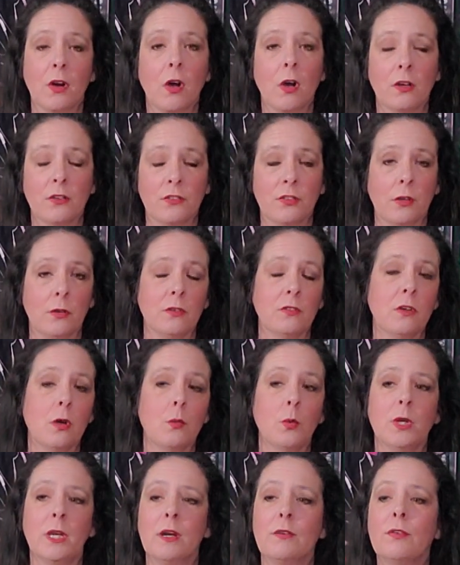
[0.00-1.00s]
also. So
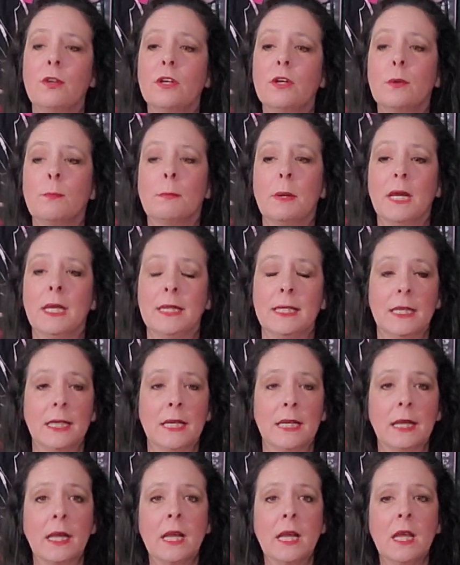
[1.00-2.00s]
whenever you're
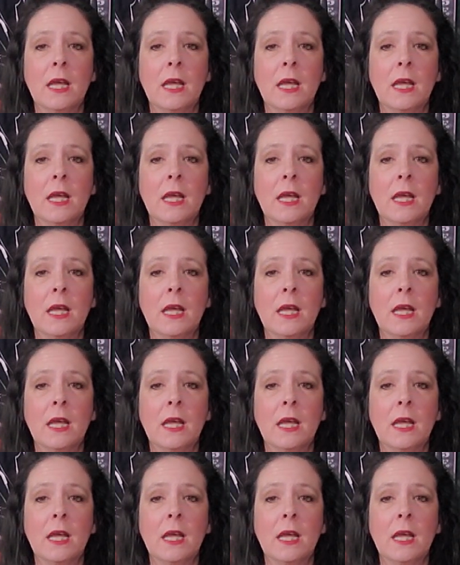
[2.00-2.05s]
making